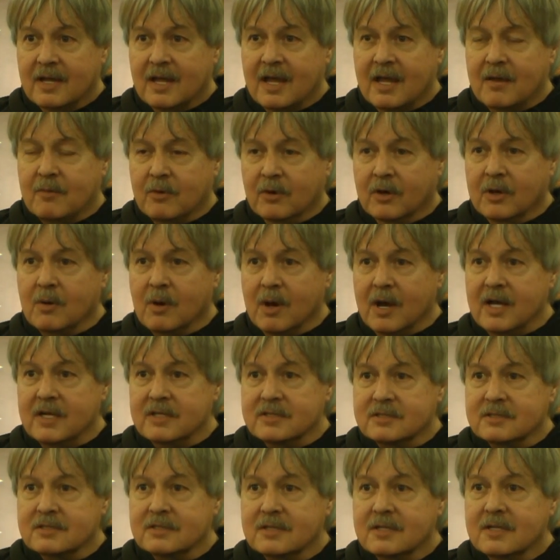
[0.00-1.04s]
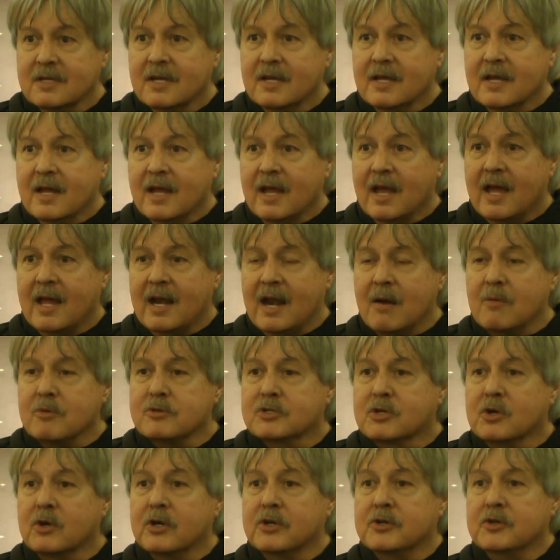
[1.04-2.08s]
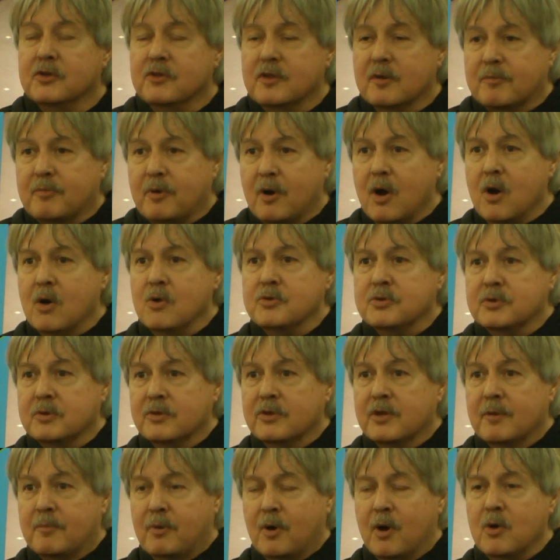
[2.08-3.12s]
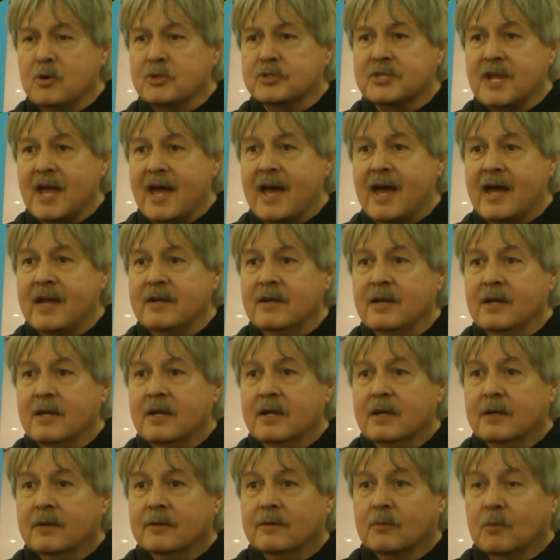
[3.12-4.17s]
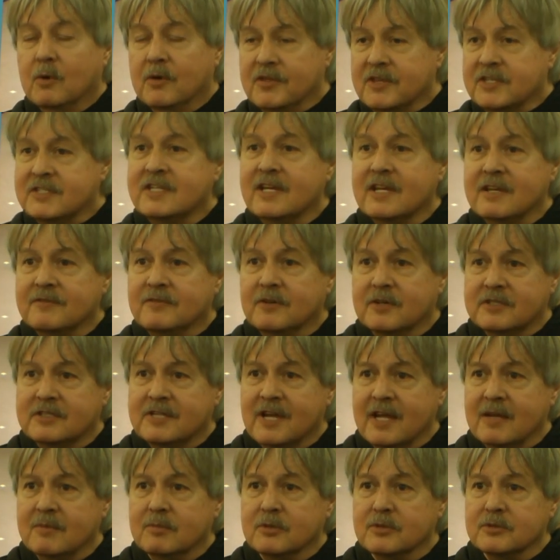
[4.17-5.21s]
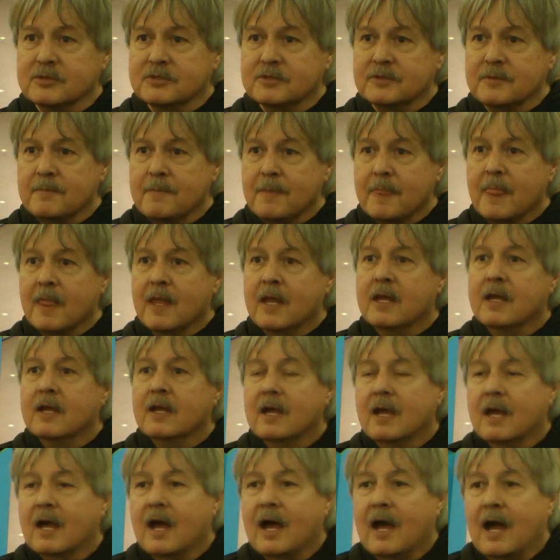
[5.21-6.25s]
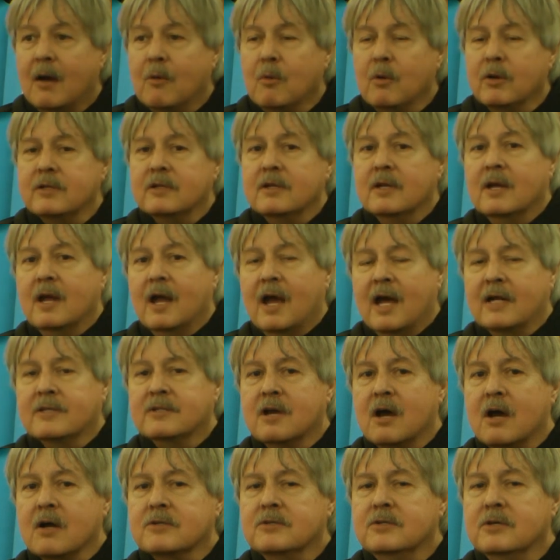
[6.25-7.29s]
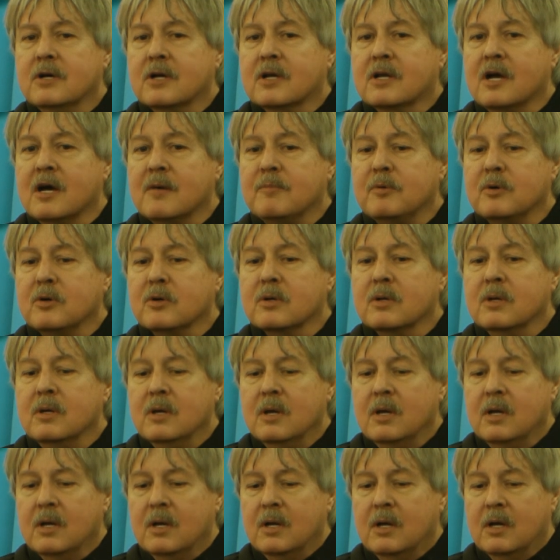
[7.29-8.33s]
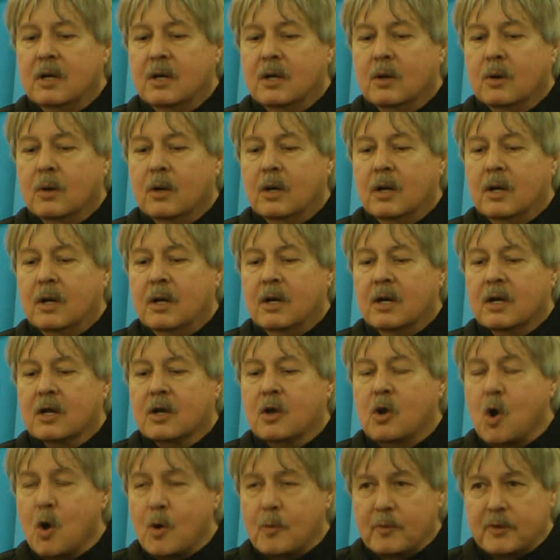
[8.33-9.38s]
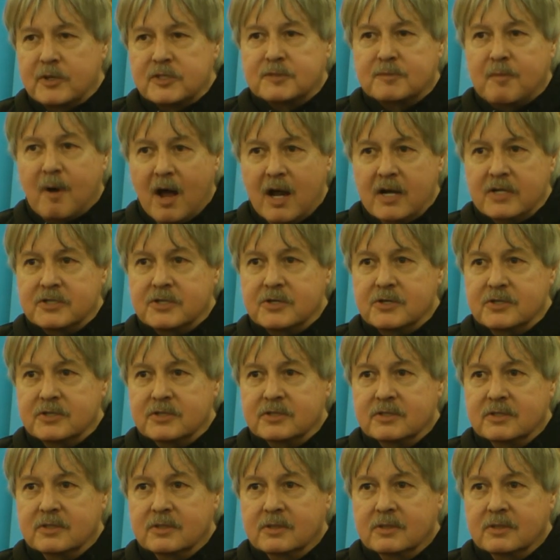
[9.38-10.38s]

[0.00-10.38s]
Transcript: It really was. And I was going to do the pro side with the 10-foot tables. I talked to a couple corporate sponsors,